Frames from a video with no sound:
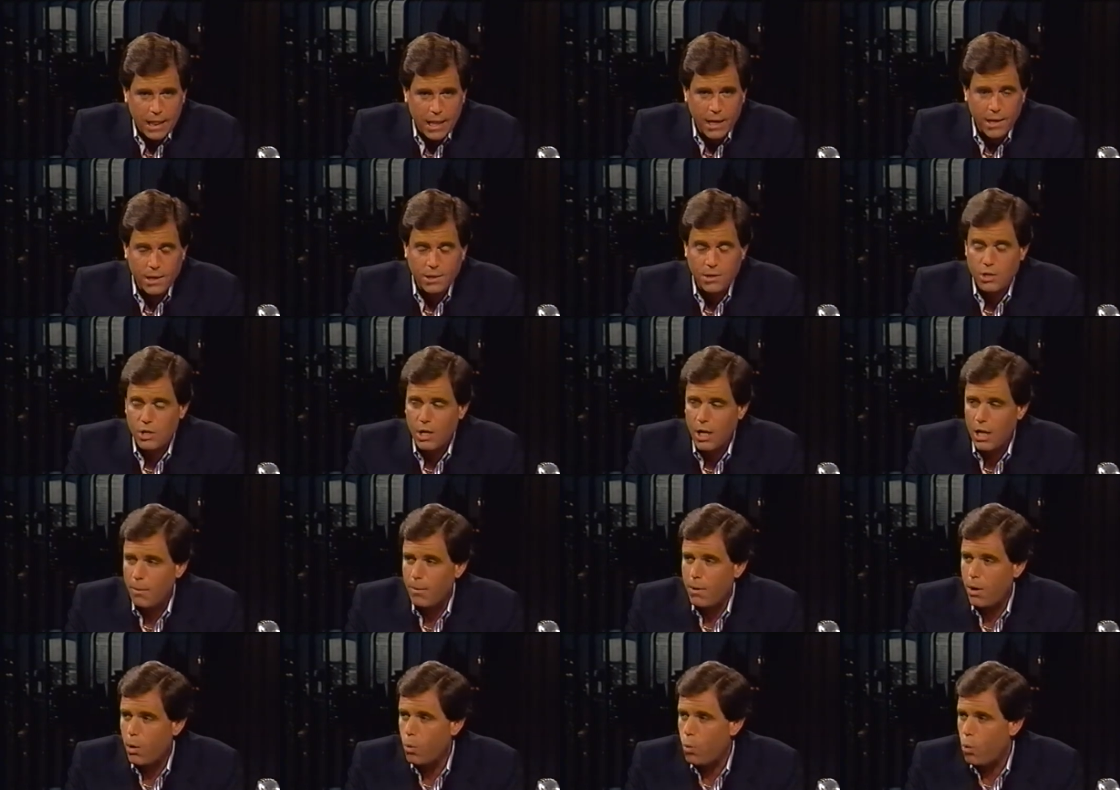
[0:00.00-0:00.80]
Ladies and
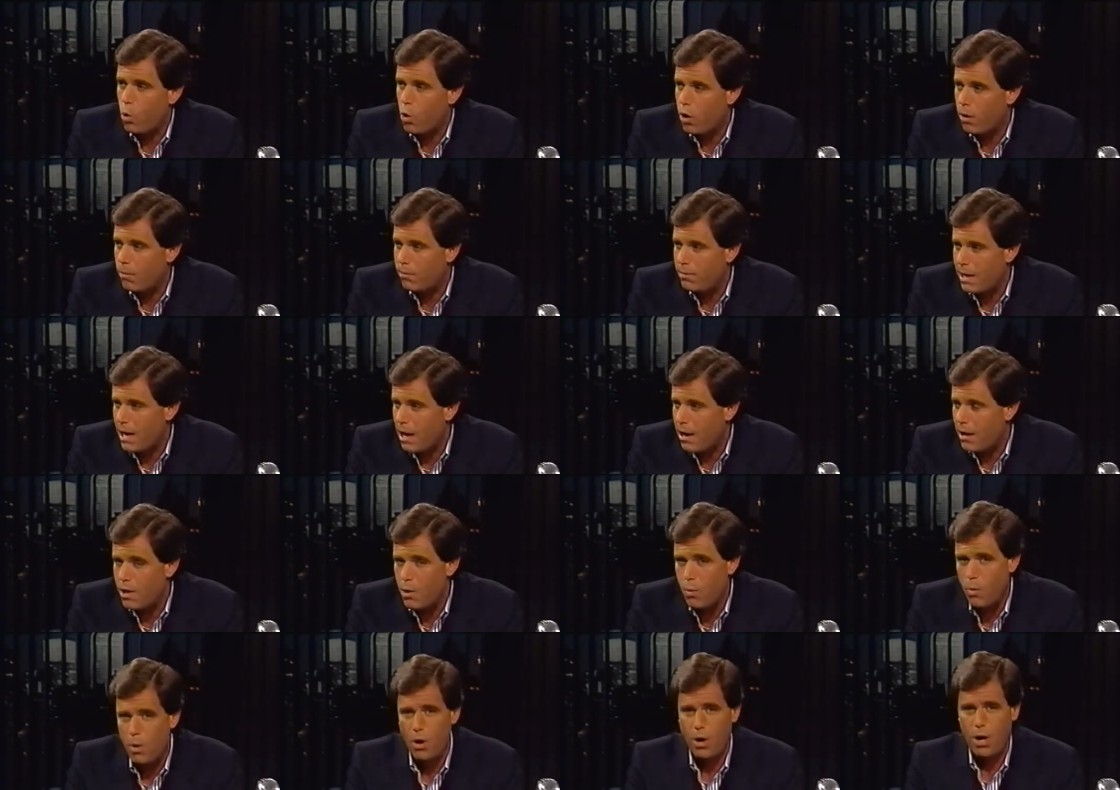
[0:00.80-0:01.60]
gentlemen, a warm,
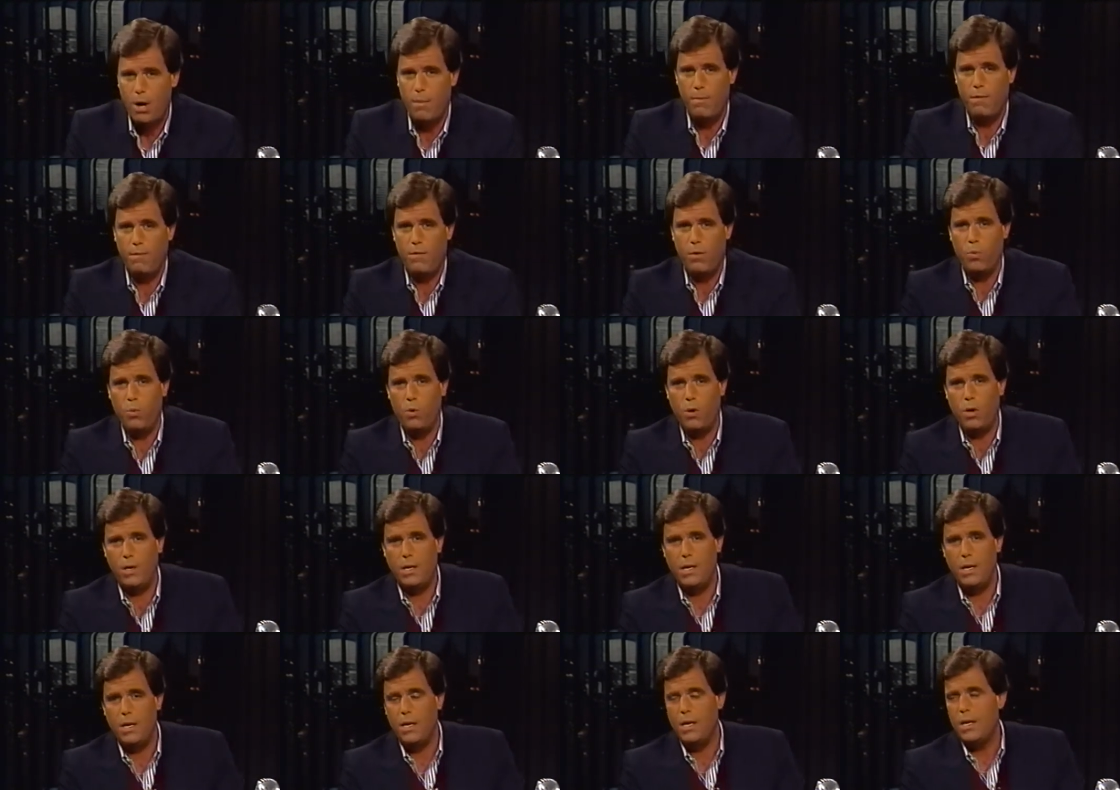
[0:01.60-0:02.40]
Downey welcome, if you
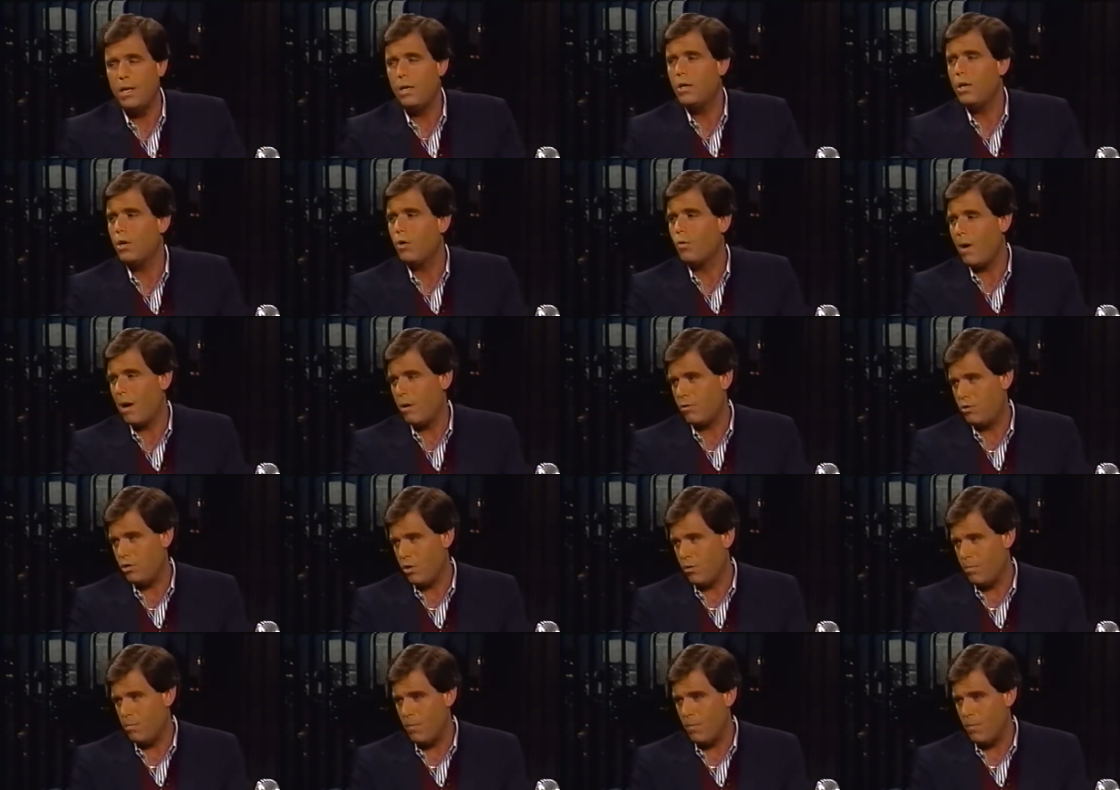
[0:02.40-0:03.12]
would, to Groucho